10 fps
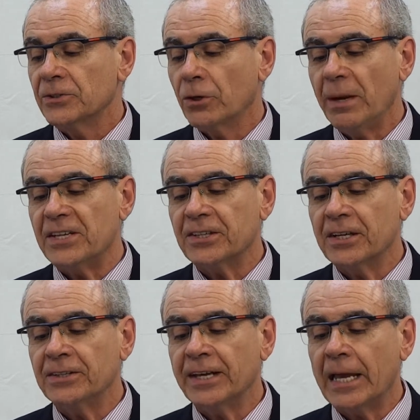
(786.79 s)
So
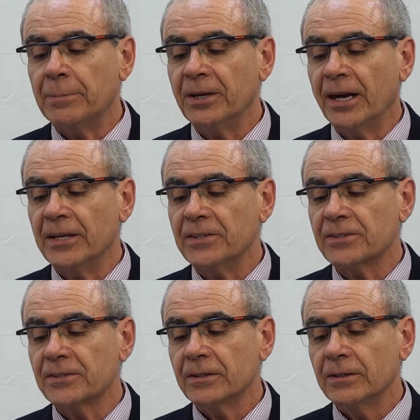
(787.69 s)
basically the
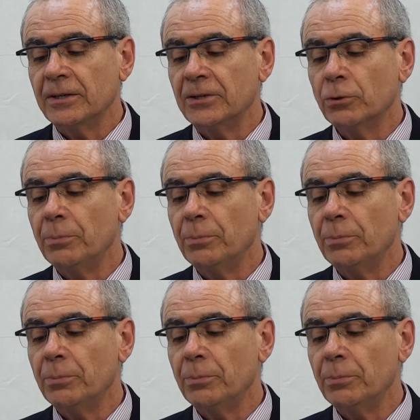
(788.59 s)
KPIs need